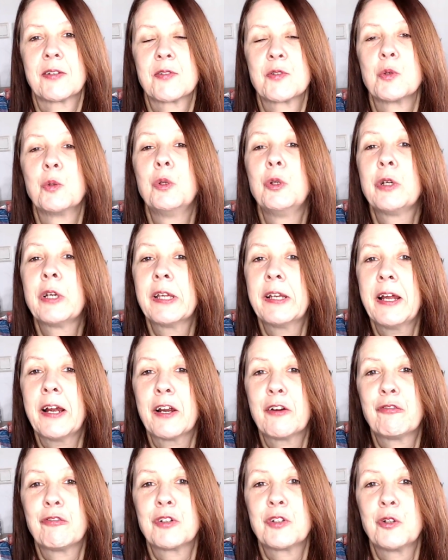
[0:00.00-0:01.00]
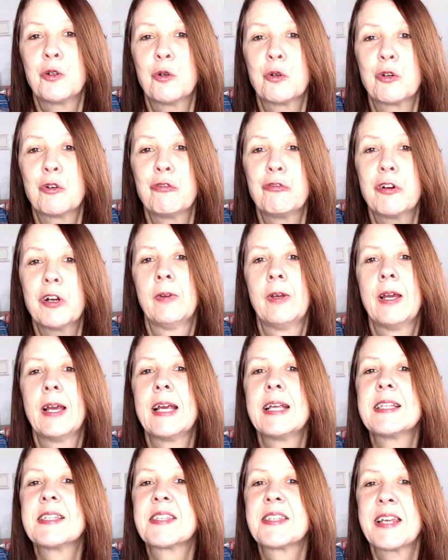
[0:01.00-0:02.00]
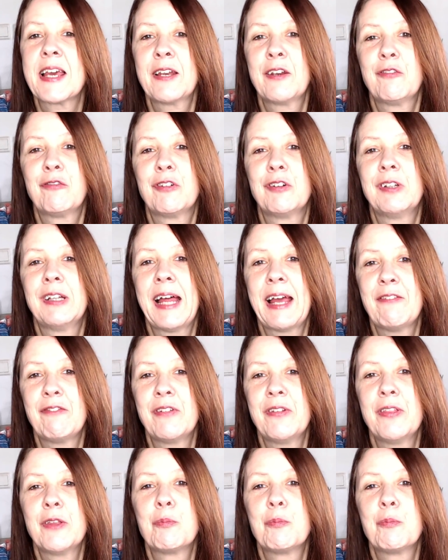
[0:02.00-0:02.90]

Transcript: So looking at our photographer, instead of 11,